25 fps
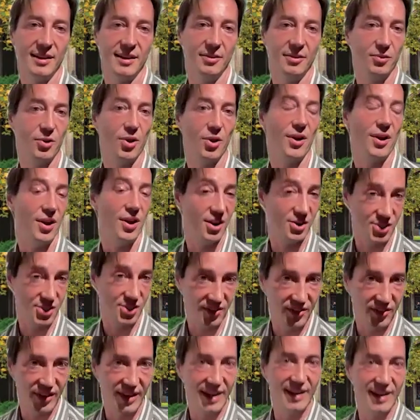You've got
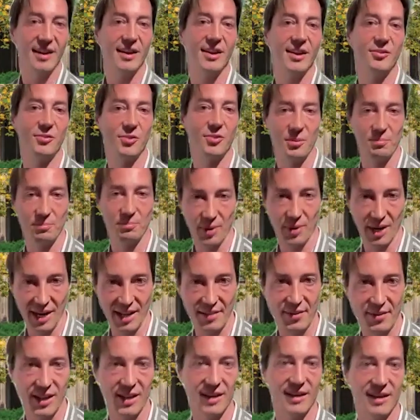Argentina, you've got
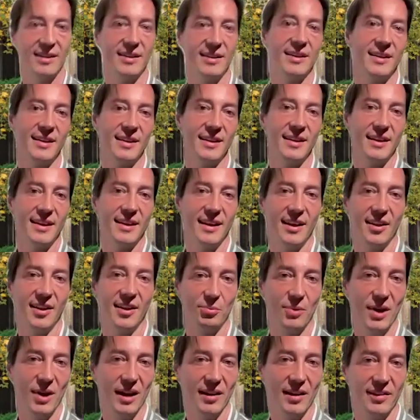Bolivia,
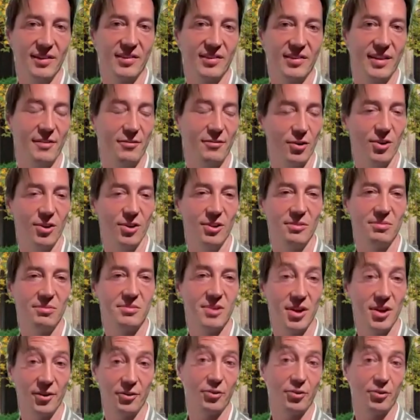as well as several
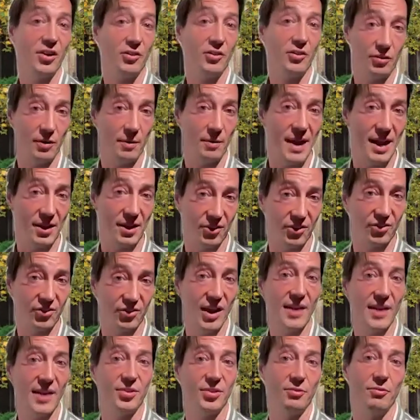countries from
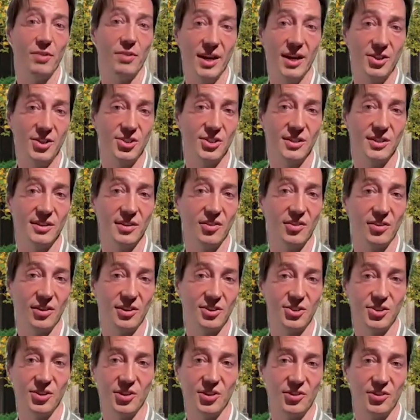outside the region,
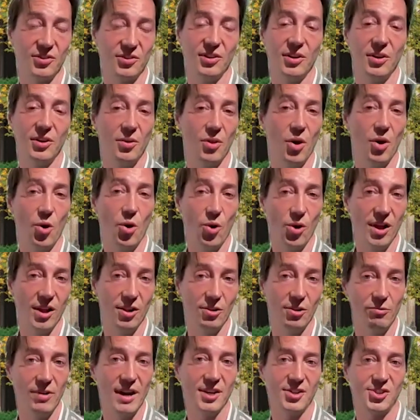such as you know the
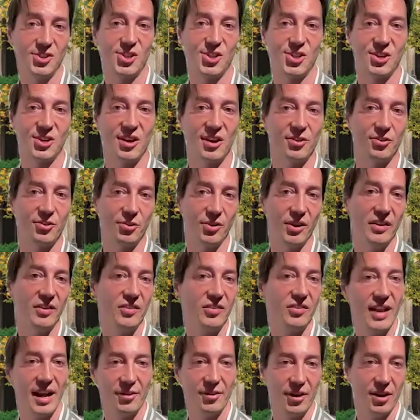oil-rich
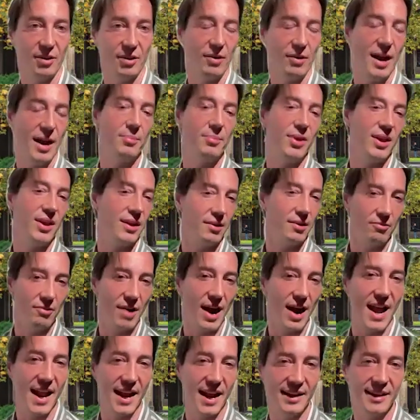countries, Saudi Arabia,
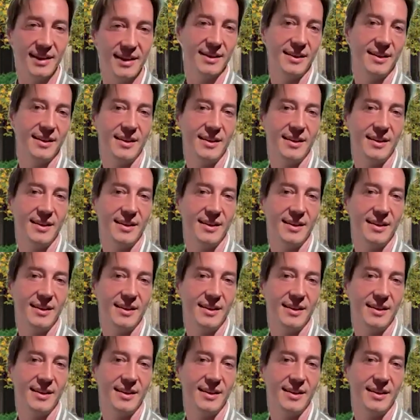Iran.